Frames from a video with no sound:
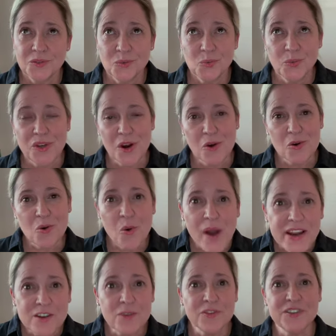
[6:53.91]
We don't
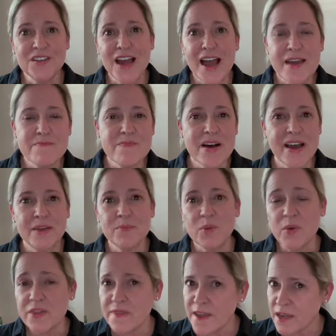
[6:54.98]
quite know the timeline, but
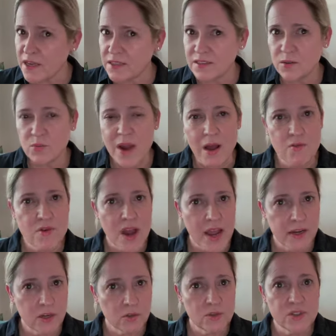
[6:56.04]
we think it's around
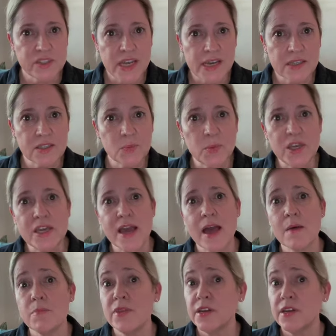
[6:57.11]
9:06 p.m.